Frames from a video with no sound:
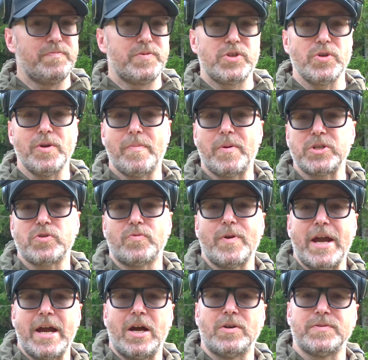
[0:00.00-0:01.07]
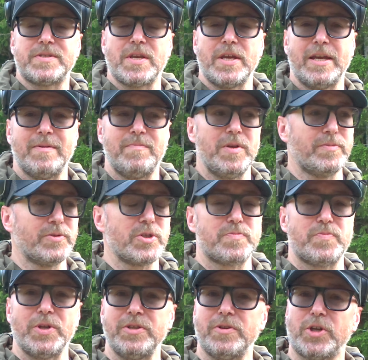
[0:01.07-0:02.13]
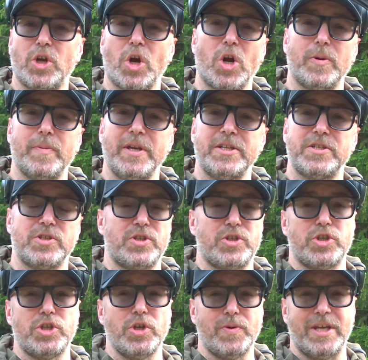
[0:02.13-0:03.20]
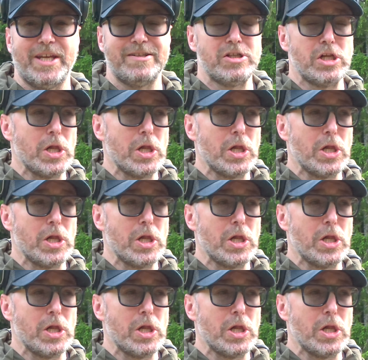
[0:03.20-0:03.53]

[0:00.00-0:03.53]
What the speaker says: shooting a bunch of rounds. People just bring their garbage and shoot it.